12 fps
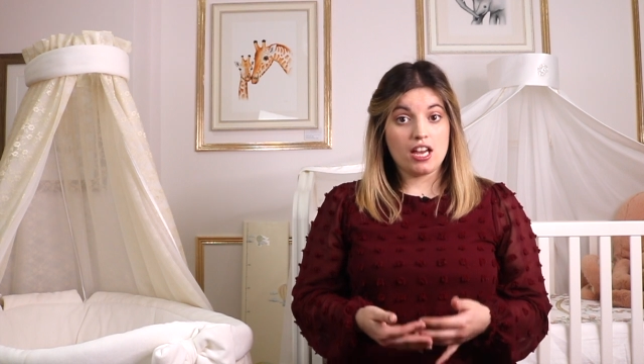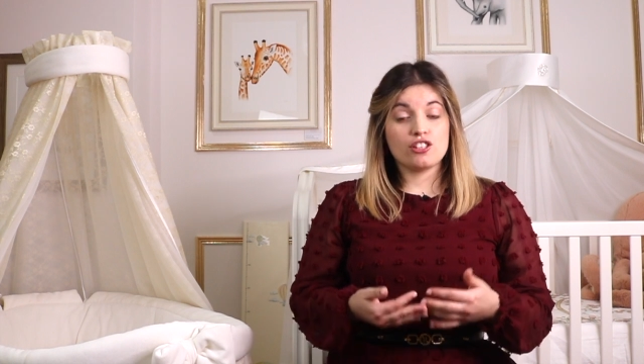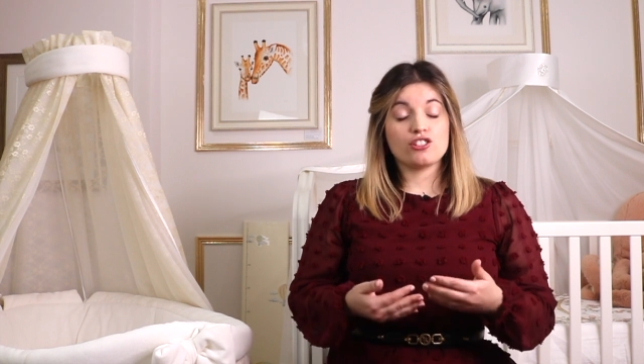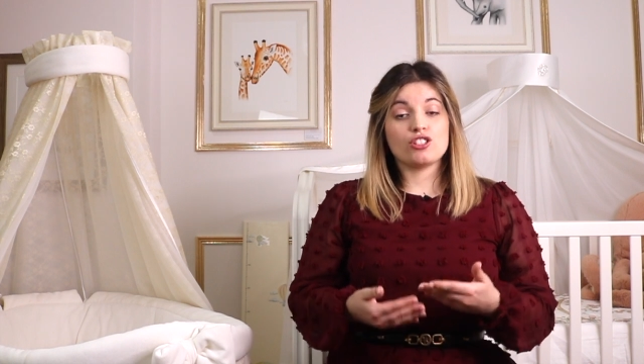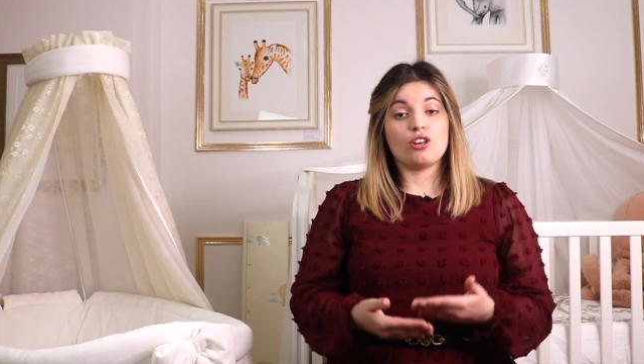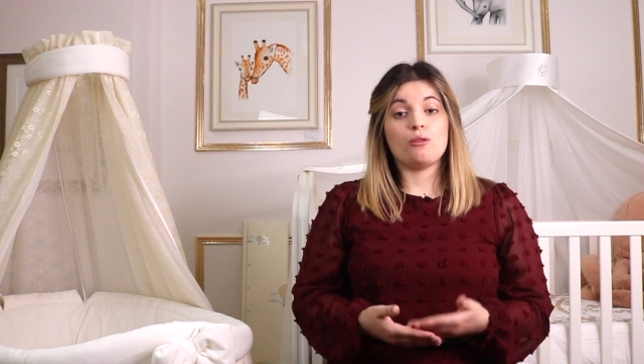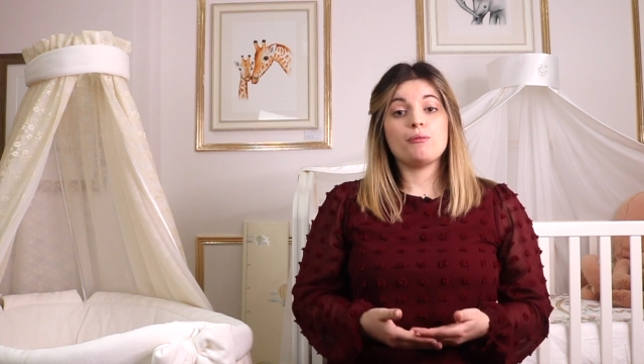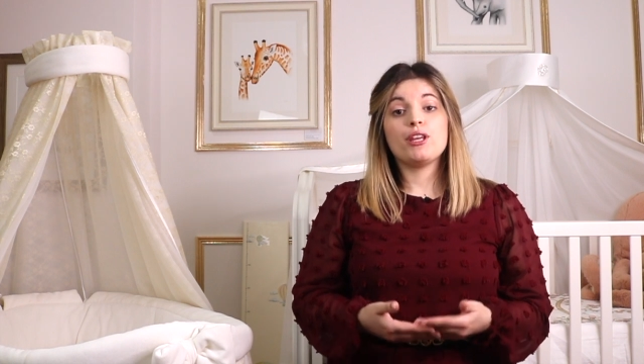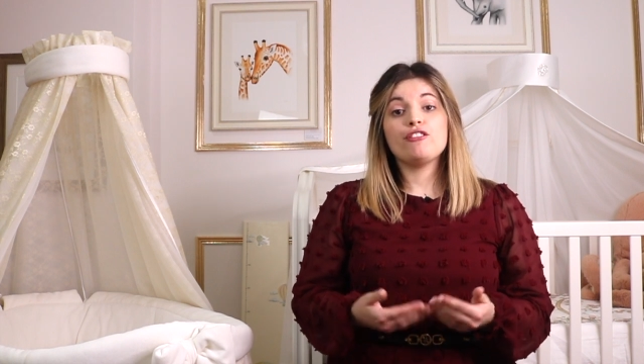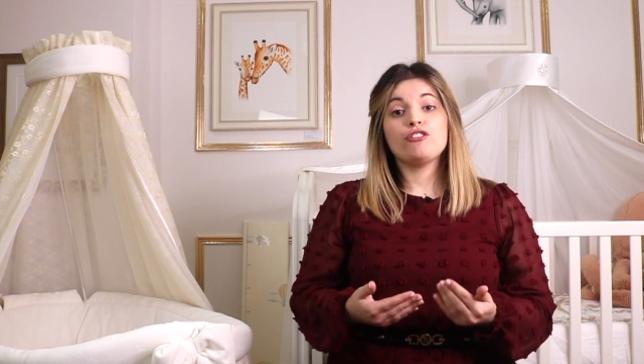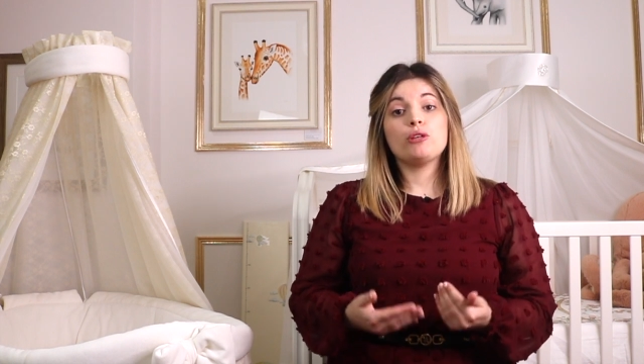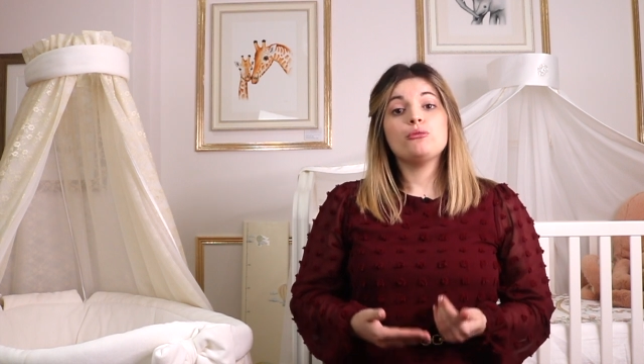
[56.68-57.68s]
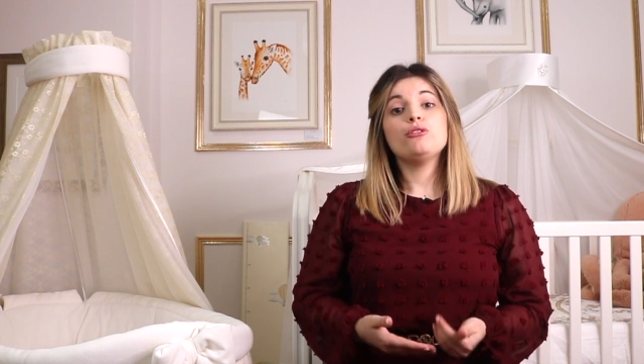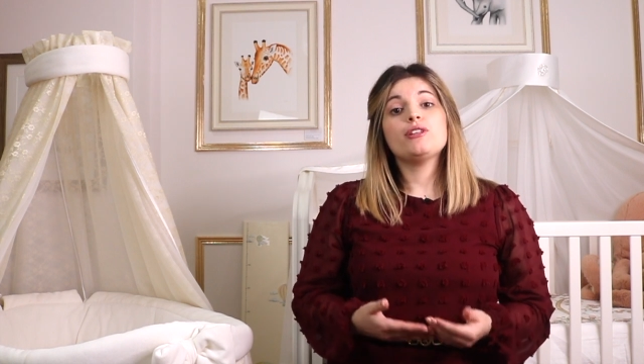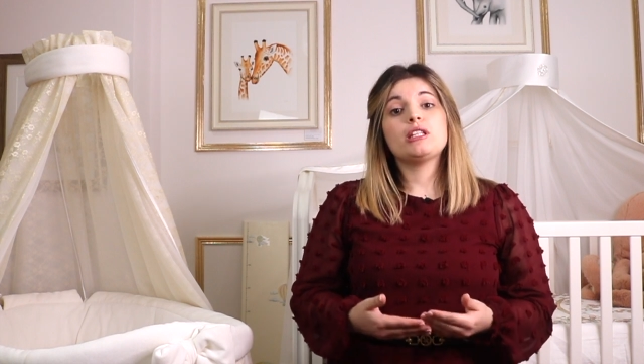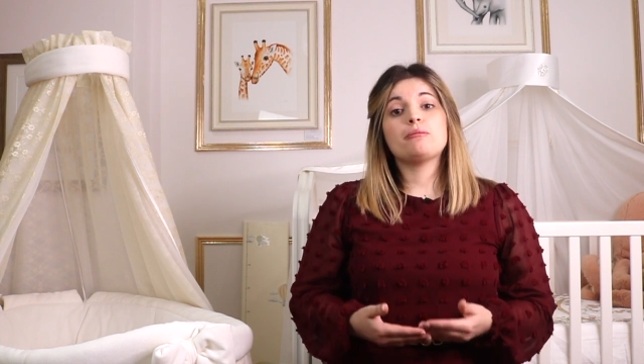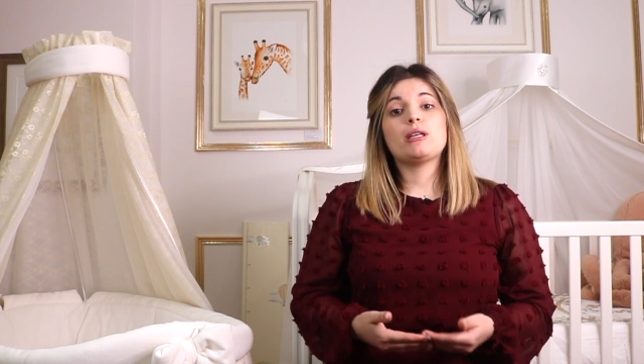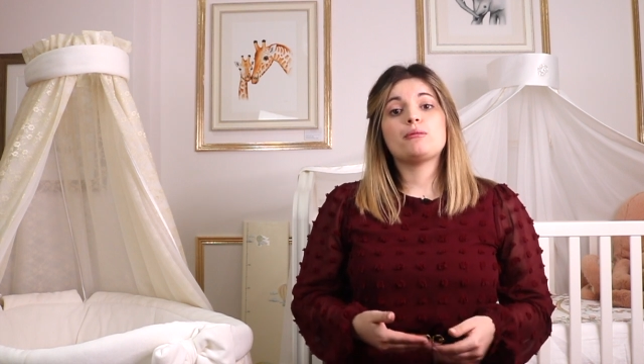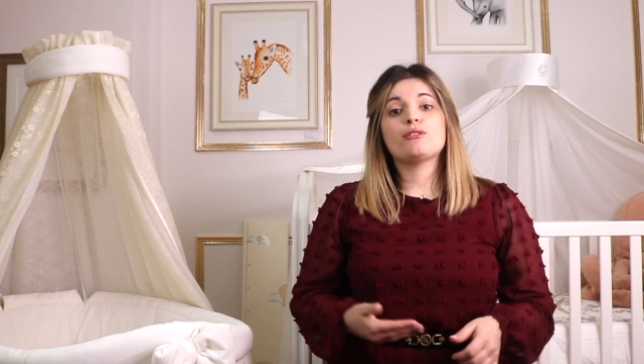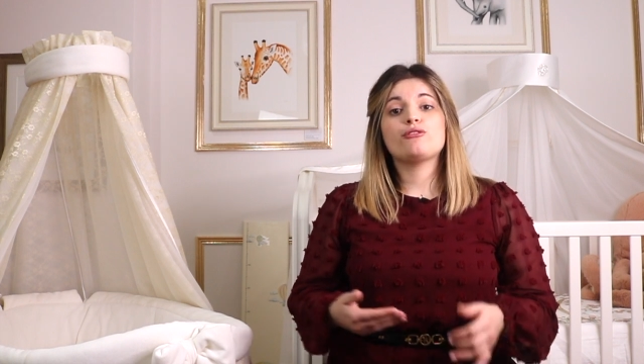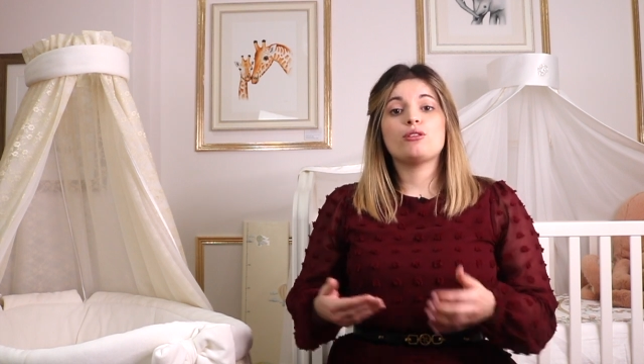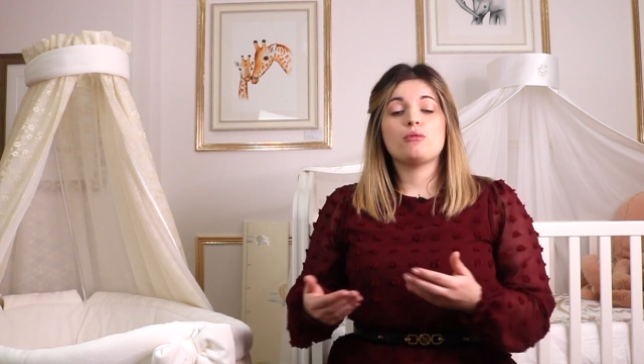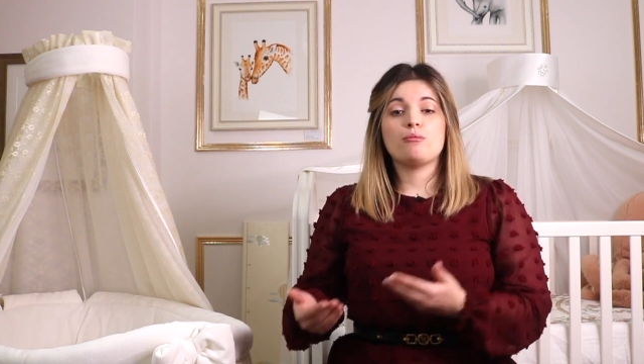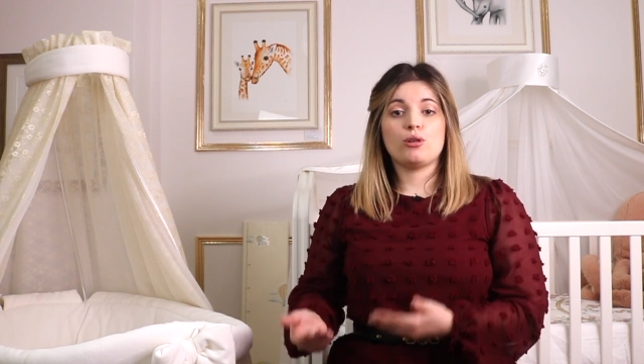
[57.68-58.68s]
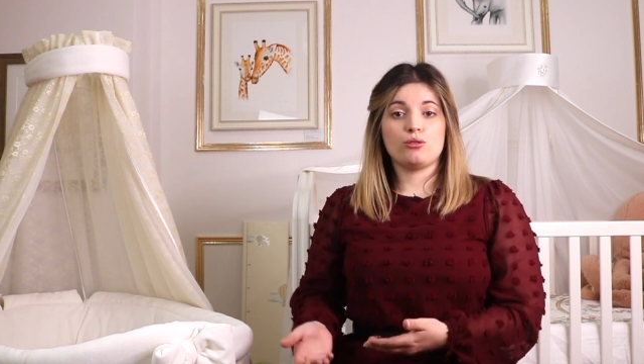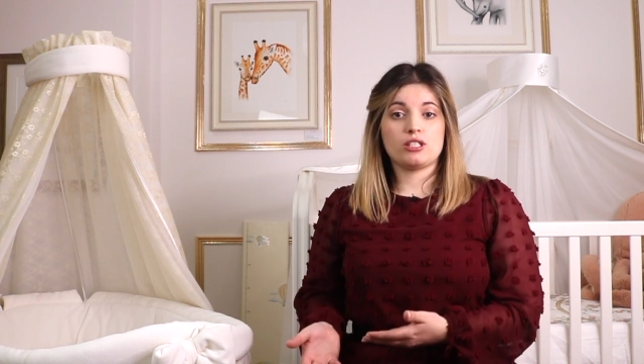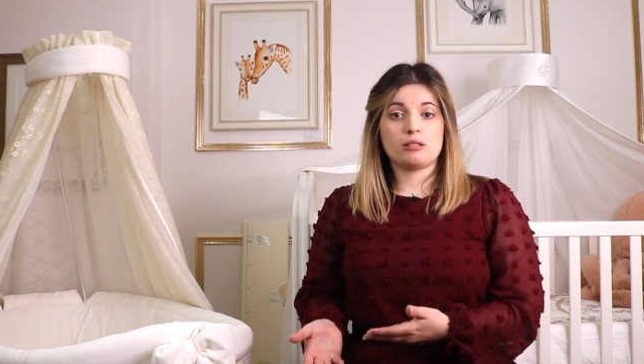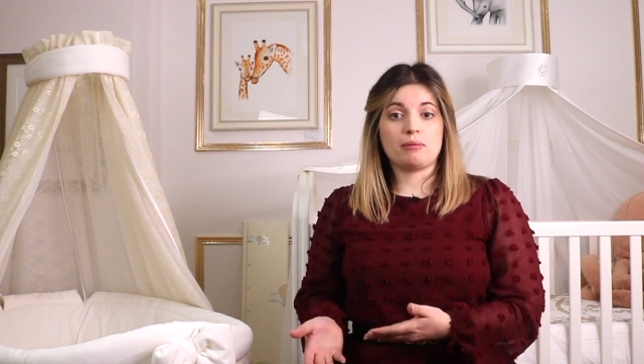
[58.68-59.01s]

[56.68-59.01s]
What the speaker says: So if you're moving the baby from a Moses